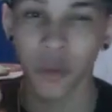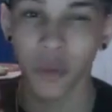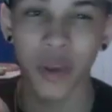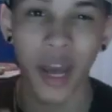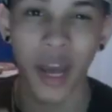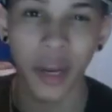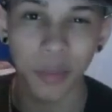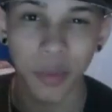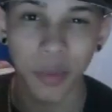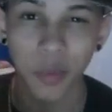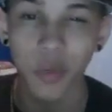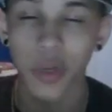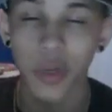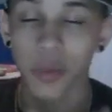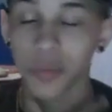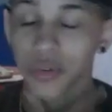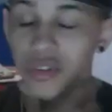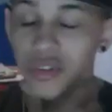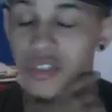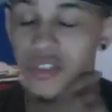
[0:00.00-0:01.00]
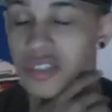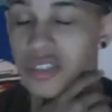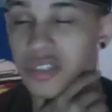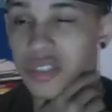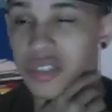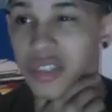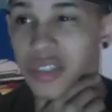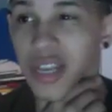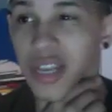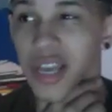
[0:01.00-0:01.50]
gotta be with a
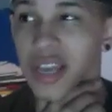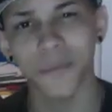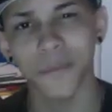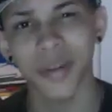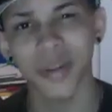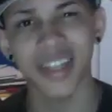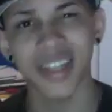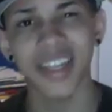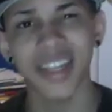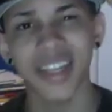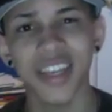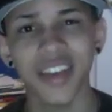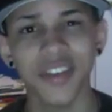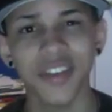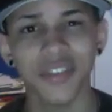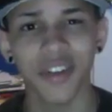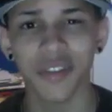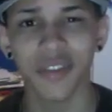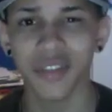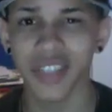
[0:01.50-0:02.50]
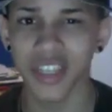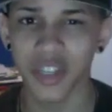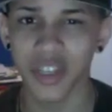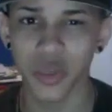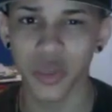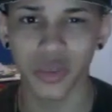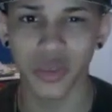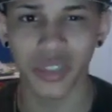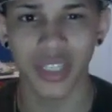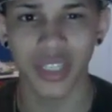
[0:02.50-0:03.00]
person that believe everything you
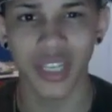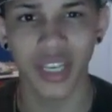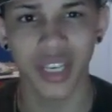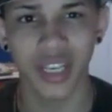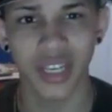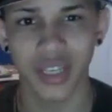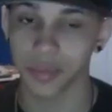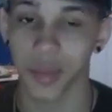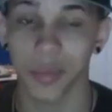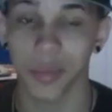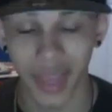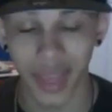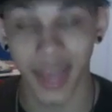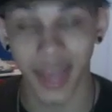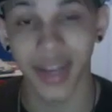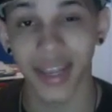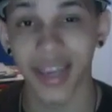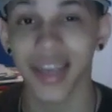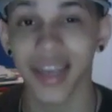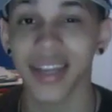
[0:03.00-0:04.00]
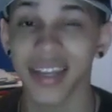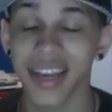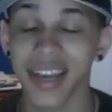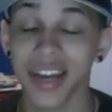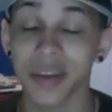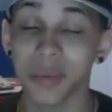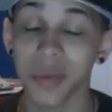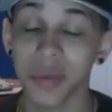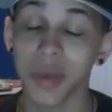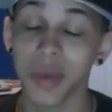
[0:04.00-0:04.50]
say. Then again, it
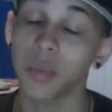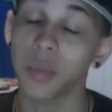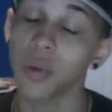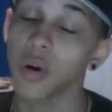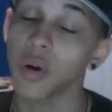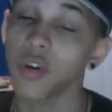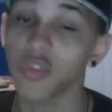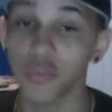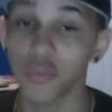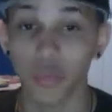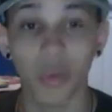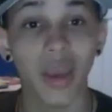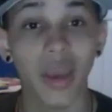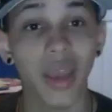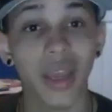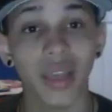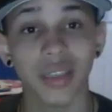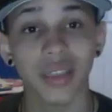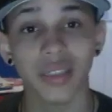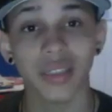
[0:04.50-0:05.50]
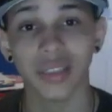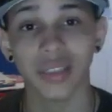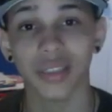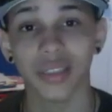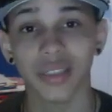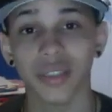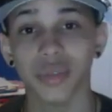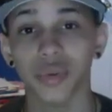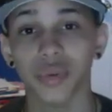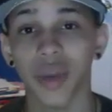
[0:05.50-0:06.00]
gotta be both ways.
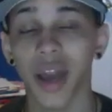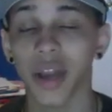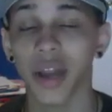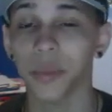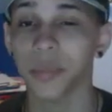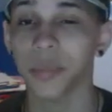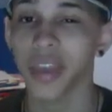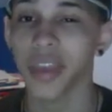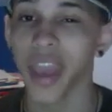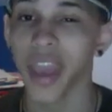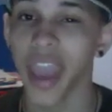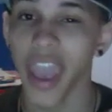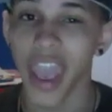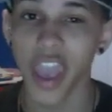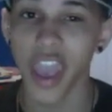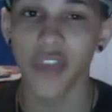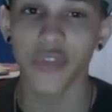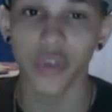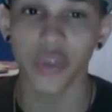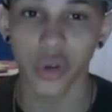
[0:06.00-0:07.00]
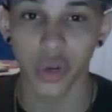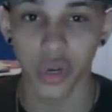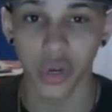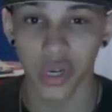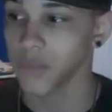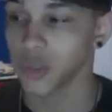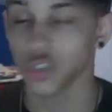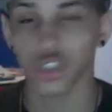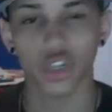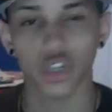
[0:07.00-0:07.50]
You gotta be able to
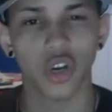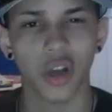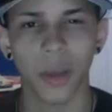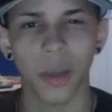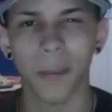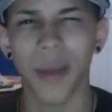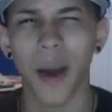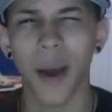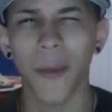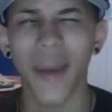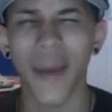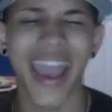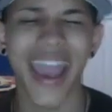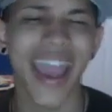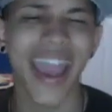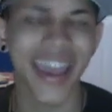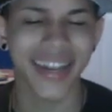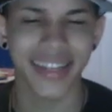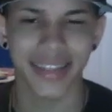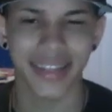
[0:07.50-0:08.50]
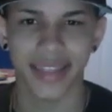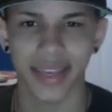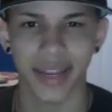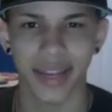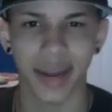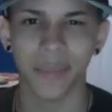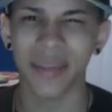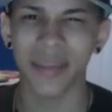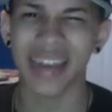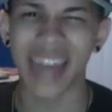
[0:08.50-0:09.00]
talk about anything.
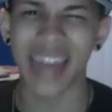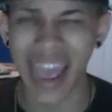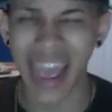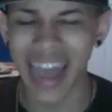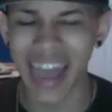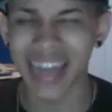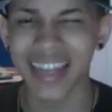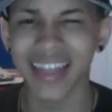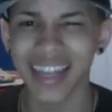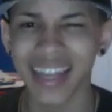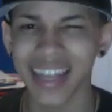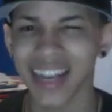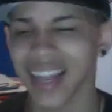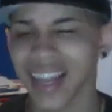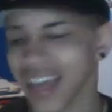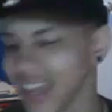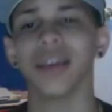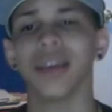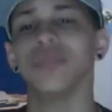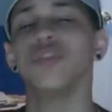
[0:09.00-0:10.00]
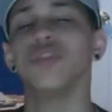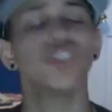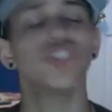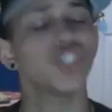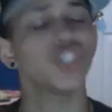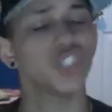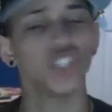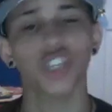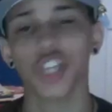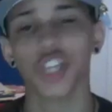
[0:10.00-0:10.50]
I mean, anything. Like, you
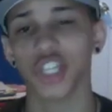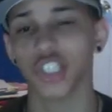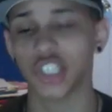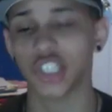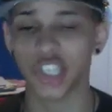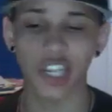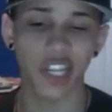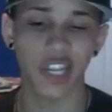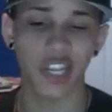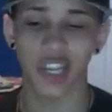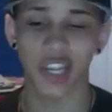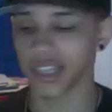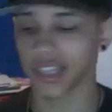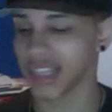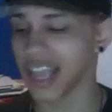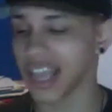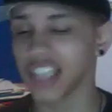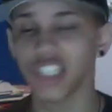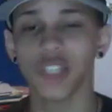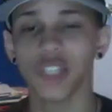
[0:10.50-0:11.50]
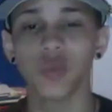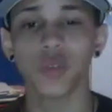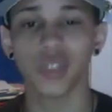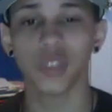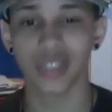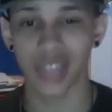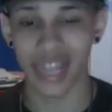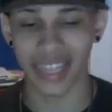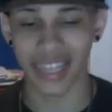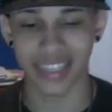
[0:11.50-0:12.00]
just took a shit and that shit
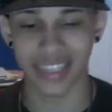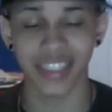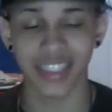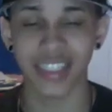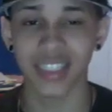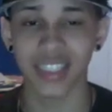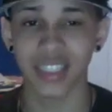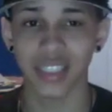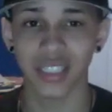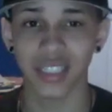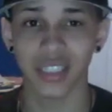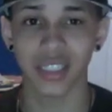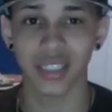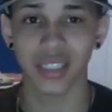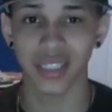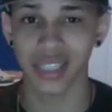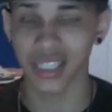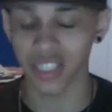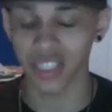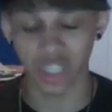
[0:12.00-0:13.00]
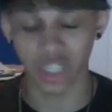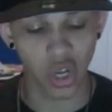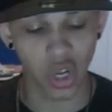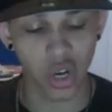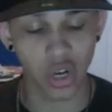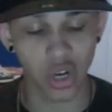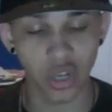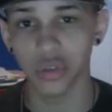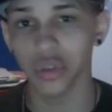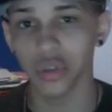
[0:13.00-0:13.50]
was like this
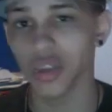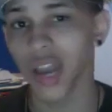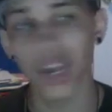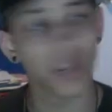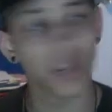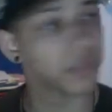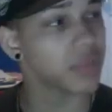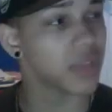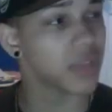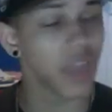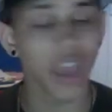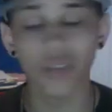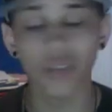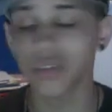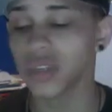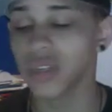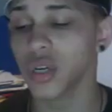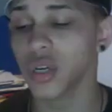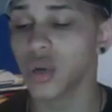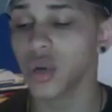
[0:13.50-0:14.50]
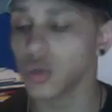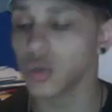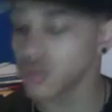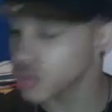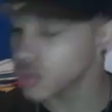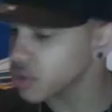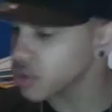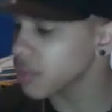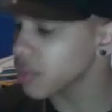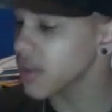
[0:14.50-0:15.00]
long. You gotta be able to go
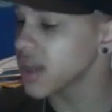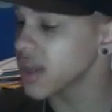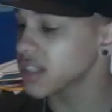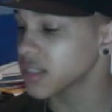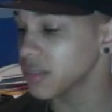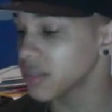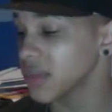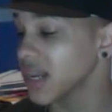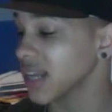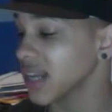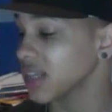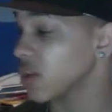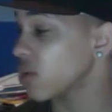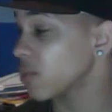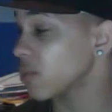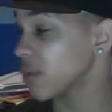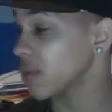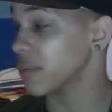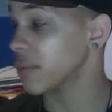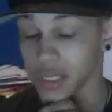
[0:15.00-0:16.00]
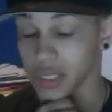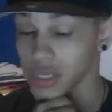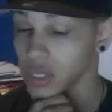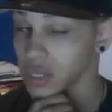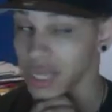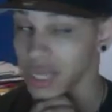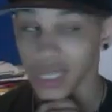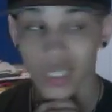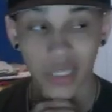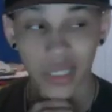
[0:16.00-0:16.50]
to your mans and be like, yo baby, yo,
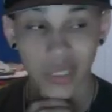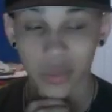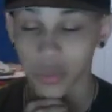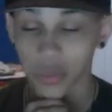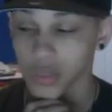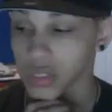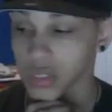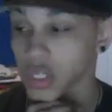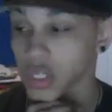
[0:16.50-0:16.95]
that shit was